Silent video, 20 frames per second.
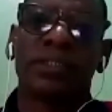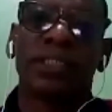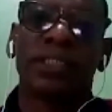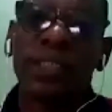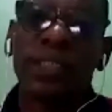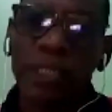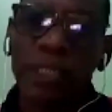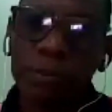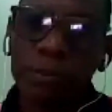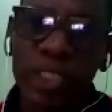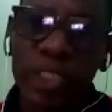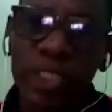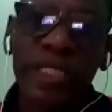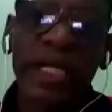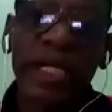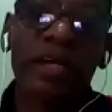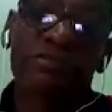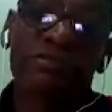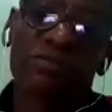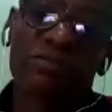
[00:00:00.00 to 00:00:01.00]
Take the
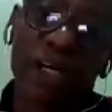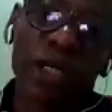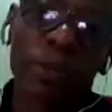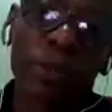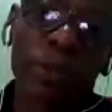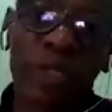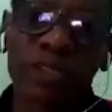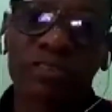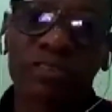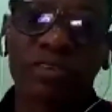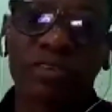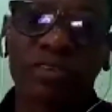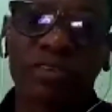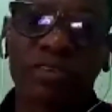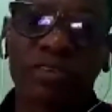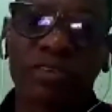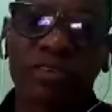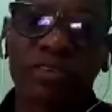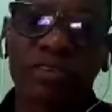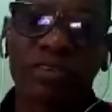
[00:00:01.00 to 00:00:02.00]
media environment, for
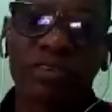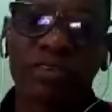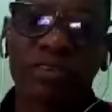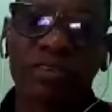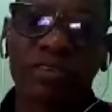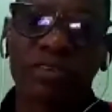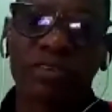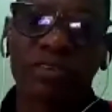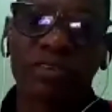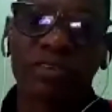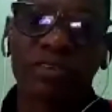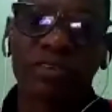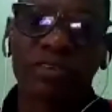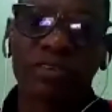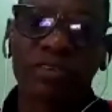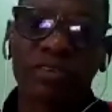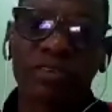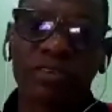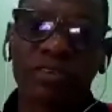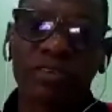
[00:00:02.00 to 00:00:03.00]
instance.
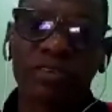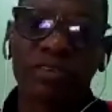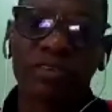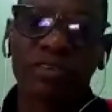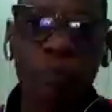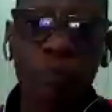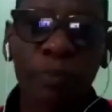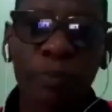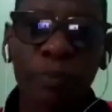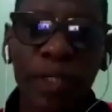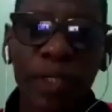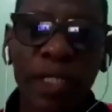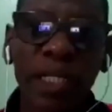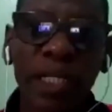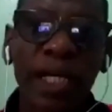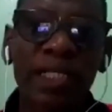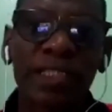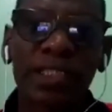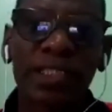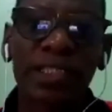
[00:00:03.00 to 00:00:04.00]
You have to pay
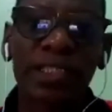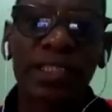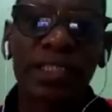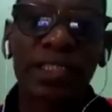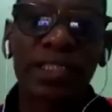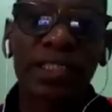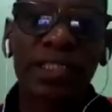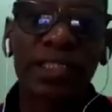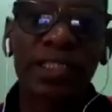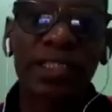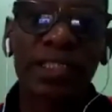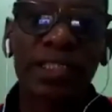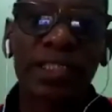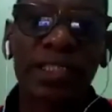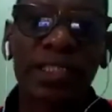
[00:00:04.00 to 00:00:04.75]
license fee of over